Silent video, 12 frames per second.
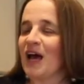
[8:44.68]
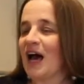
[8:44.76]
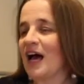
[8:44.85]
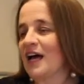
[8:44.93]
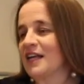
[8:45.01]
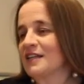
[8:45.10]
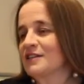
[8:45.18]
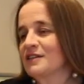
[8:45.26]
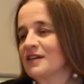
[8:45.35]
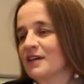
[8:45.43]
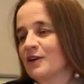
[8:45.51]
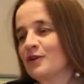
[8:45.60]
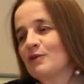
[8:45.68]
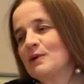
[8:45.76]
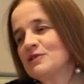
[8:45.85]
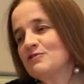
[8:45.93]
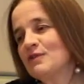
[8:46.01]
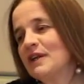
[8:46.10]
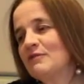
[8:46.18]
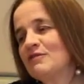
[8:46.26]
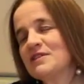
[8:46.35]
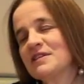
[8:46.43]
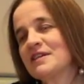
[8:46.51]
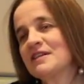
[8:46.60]
And Quantz really
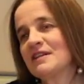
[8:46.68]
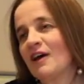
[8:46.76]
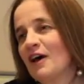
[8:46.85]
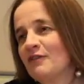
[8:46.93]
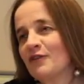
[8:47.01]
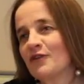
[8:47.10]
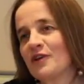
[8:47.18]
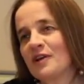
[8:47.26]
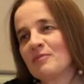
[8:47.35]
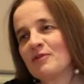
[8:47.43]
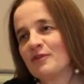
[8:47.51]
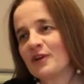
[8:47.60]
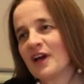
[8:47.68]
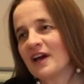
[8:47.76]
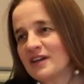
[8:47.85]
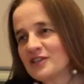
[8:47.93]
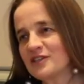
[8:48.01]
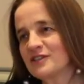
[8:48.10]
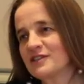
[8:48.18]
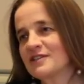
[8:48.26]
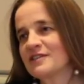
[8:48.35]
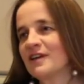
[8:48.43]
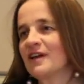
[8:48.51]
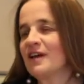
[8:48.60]
risked his life on a number of occasions.